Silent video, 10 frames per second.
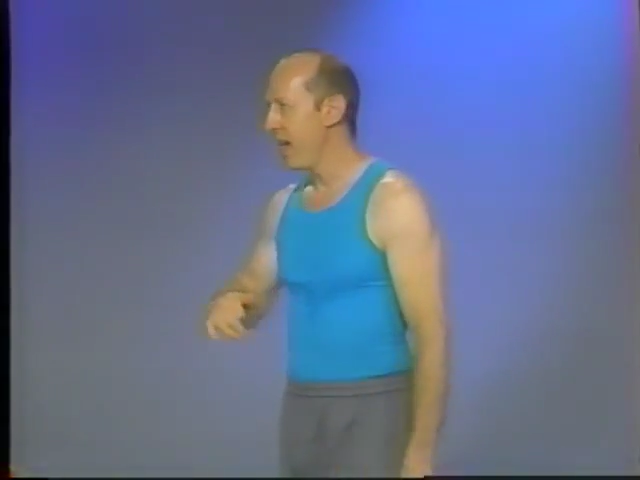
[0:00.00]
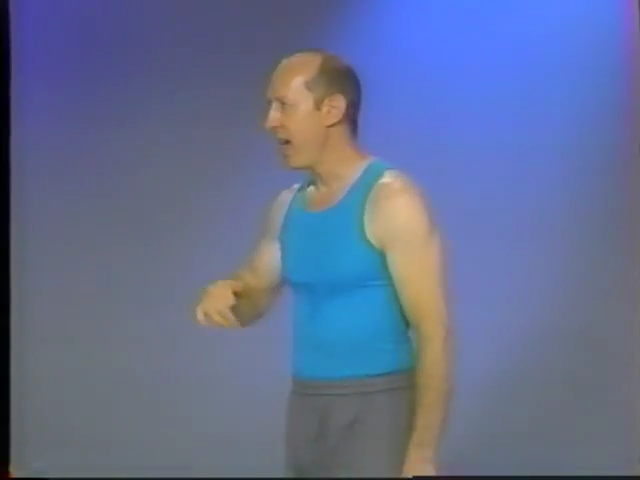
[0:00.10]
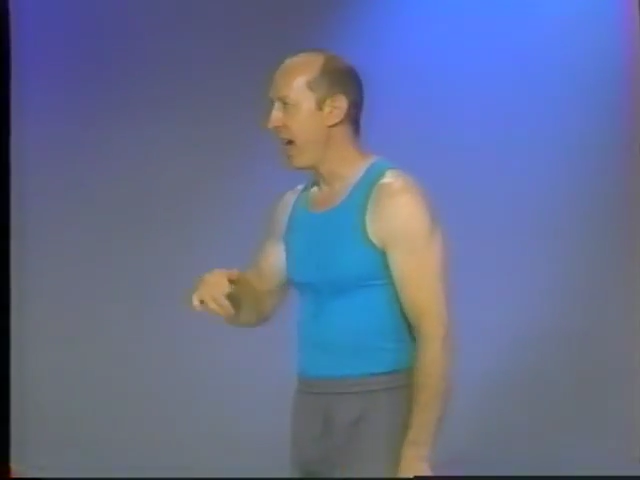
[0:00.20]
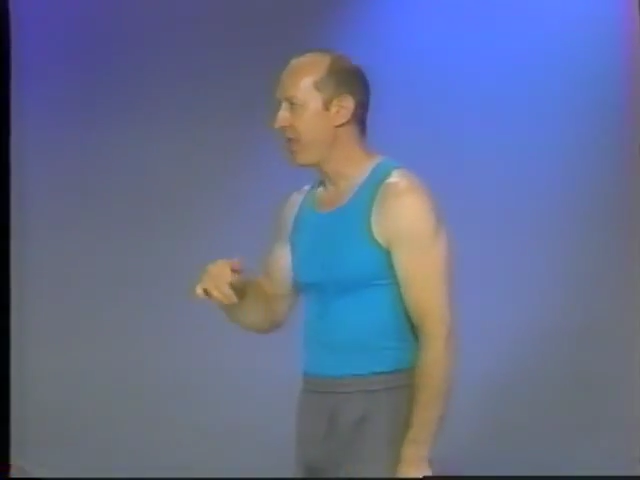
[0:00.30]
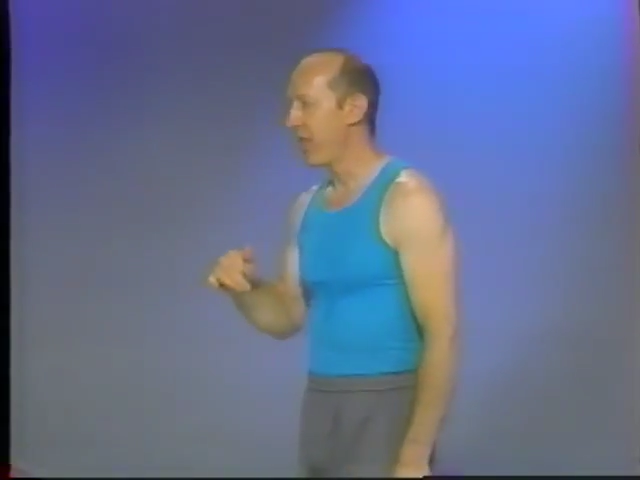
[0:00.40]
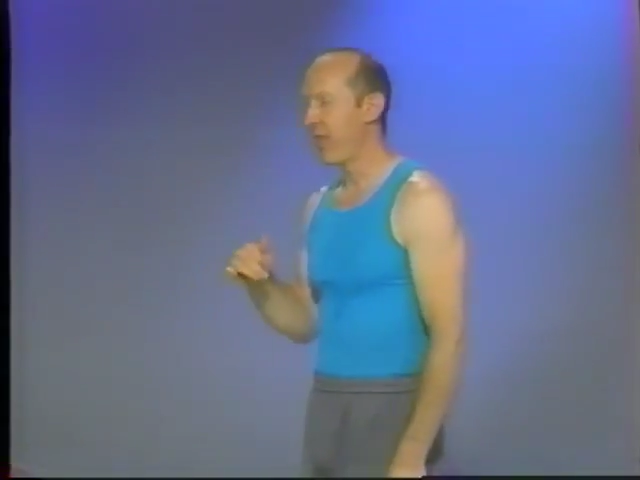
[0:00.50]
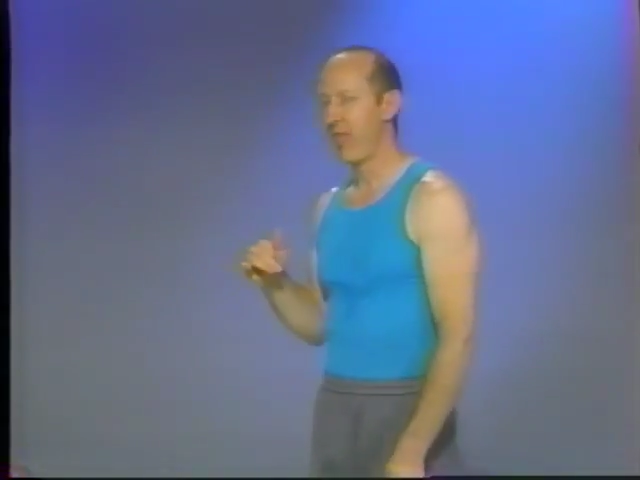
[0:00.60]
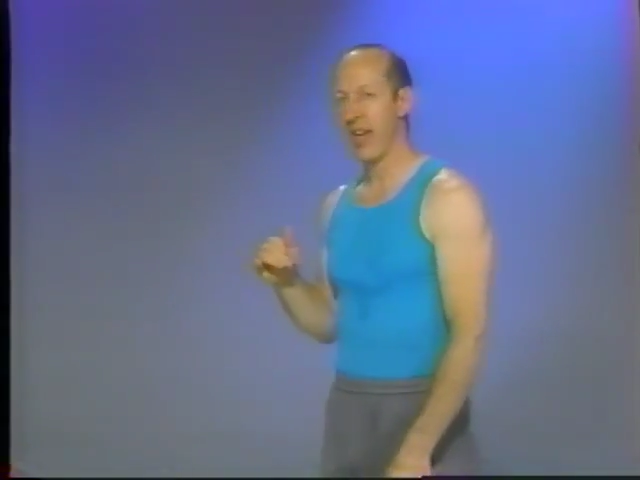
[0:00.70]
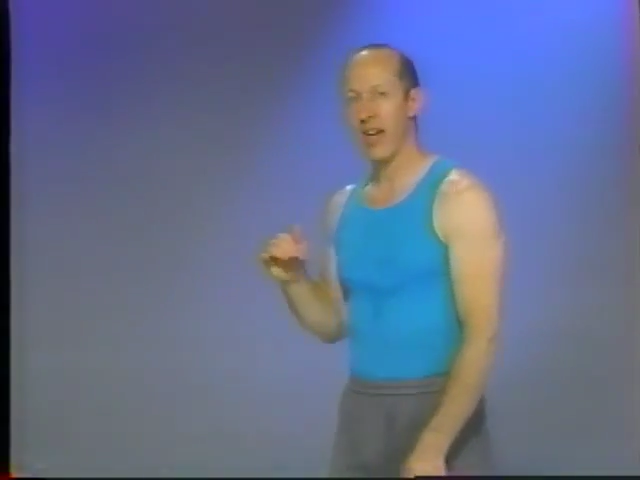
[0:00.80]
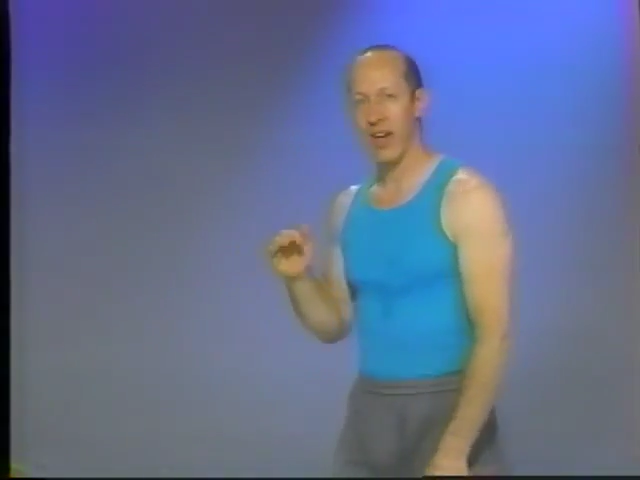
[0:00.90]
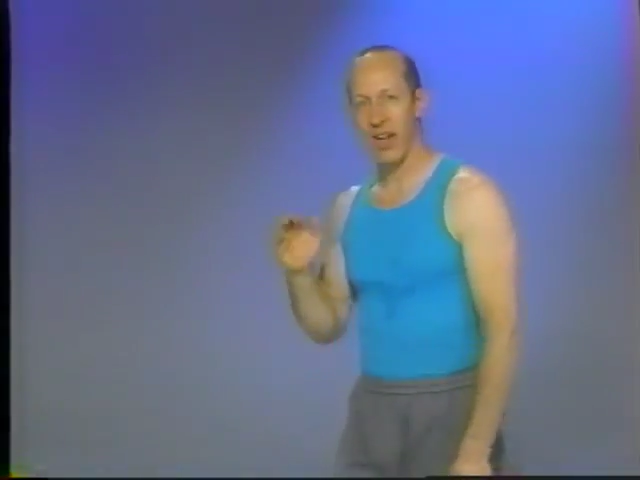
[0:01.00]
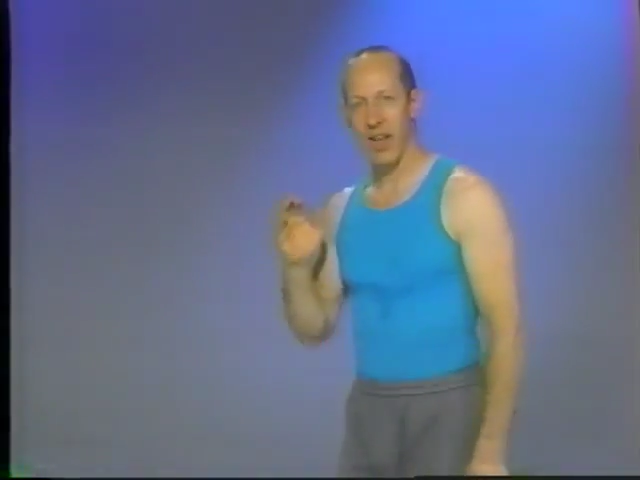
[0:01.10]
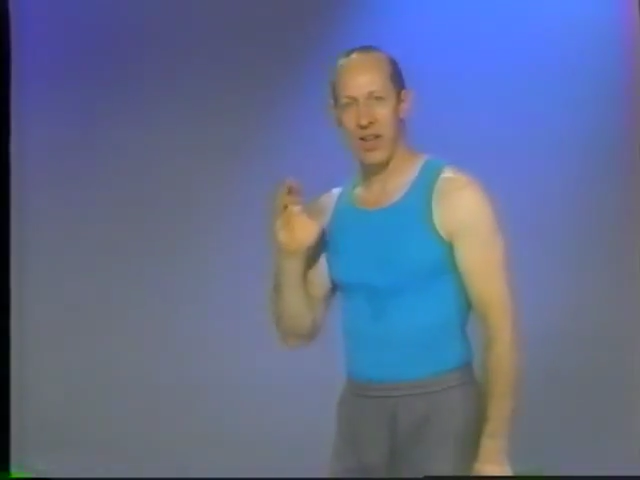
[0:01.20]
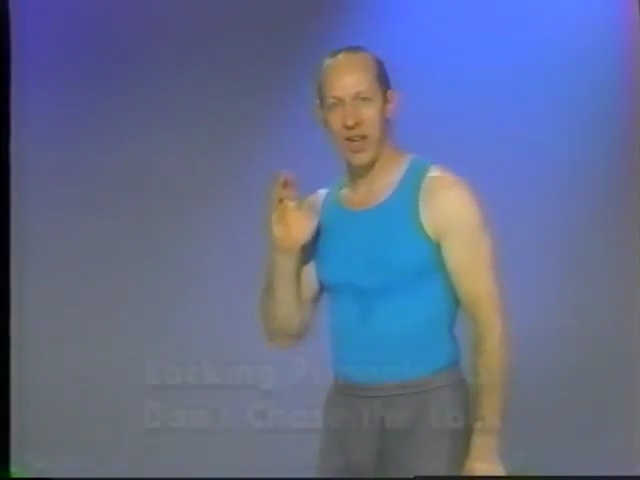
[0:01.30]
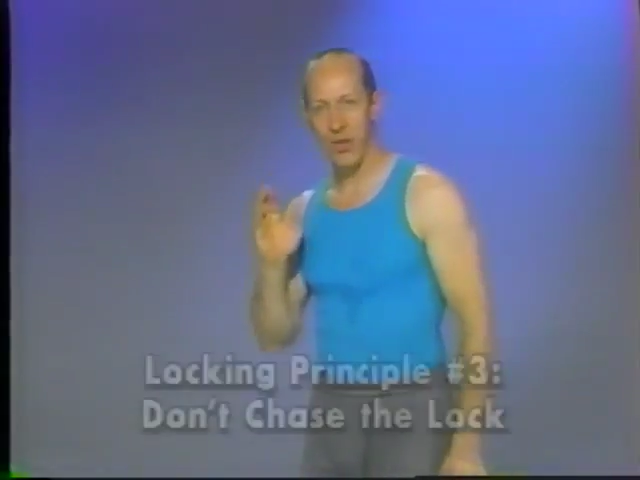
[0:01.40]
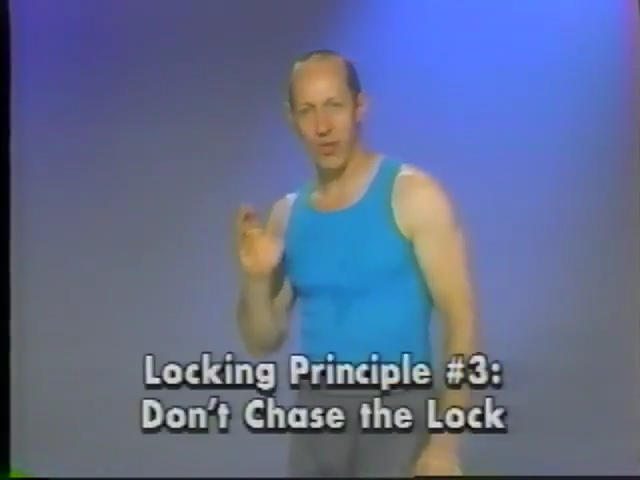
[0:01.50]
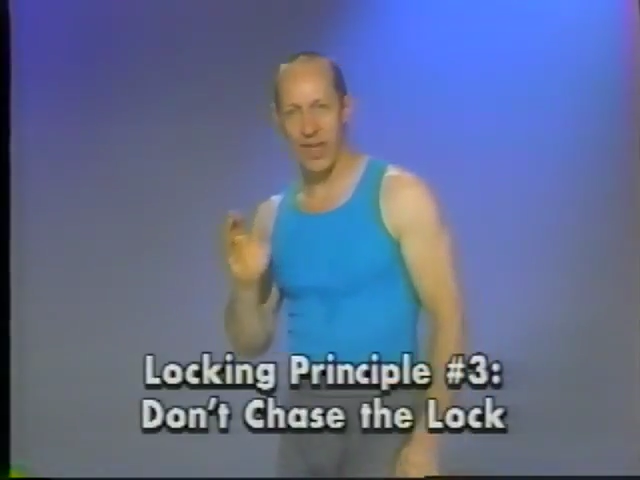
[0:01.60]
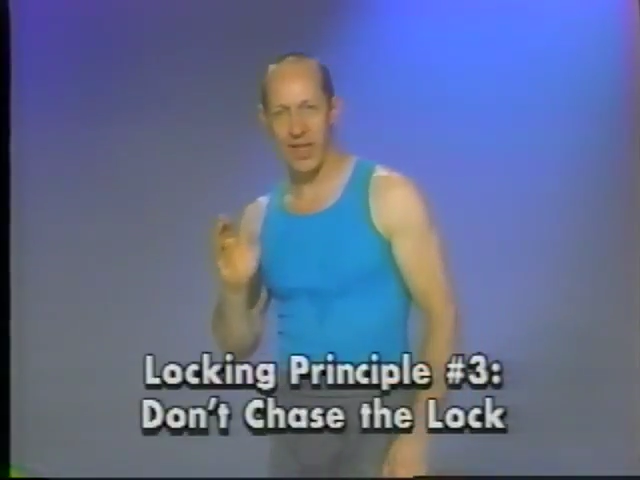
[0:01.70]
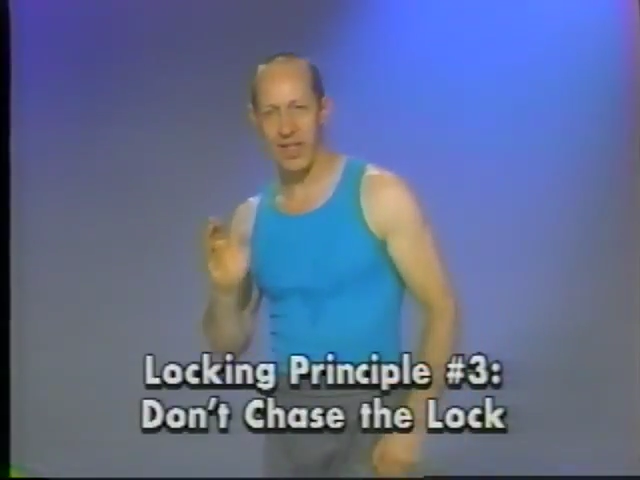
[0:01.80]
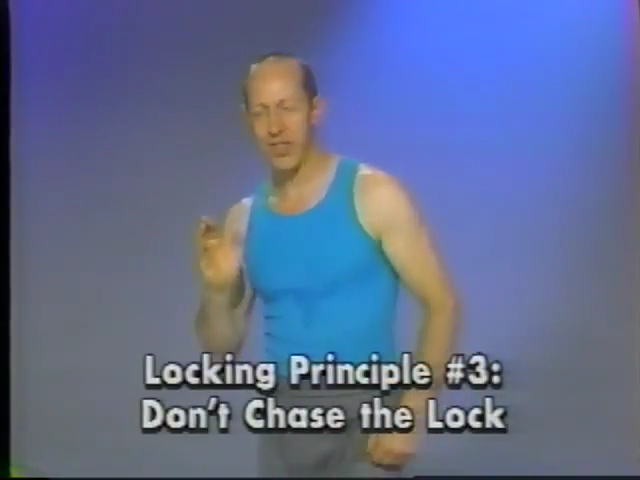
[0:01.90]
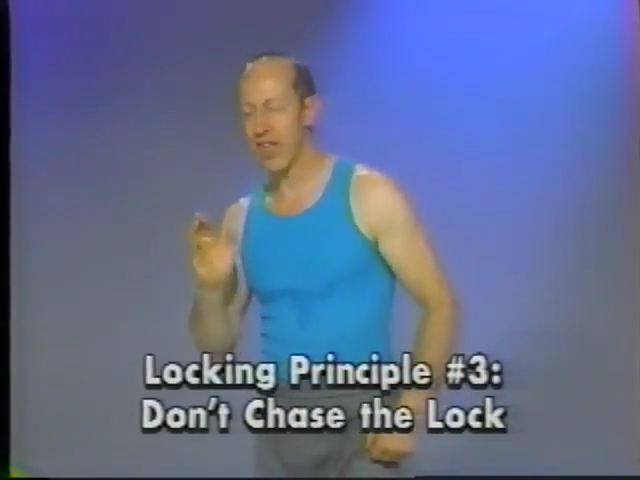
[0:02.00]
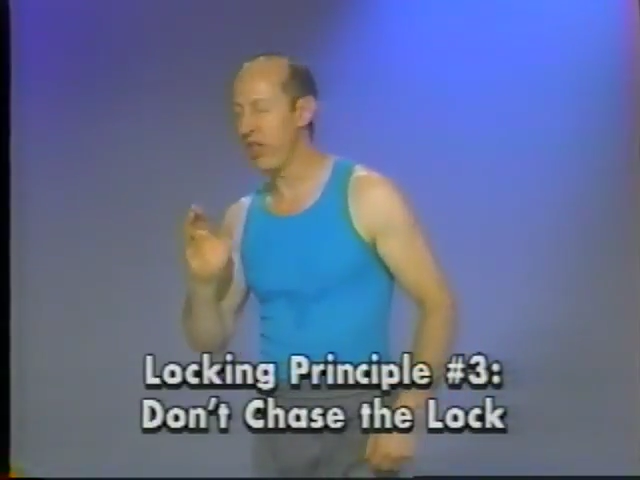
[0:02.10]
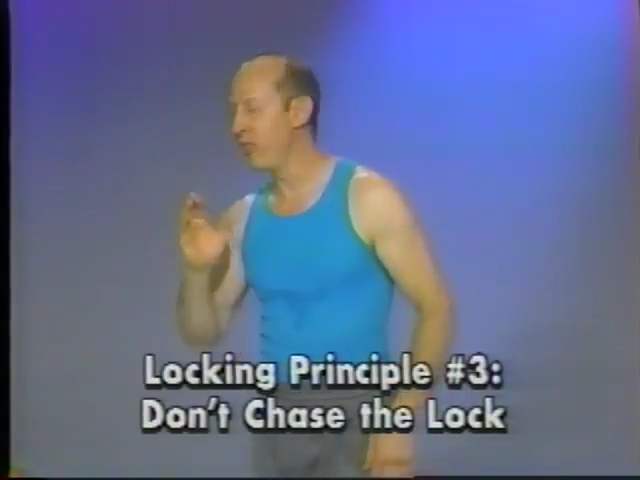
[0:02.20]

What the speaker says: And another thing is that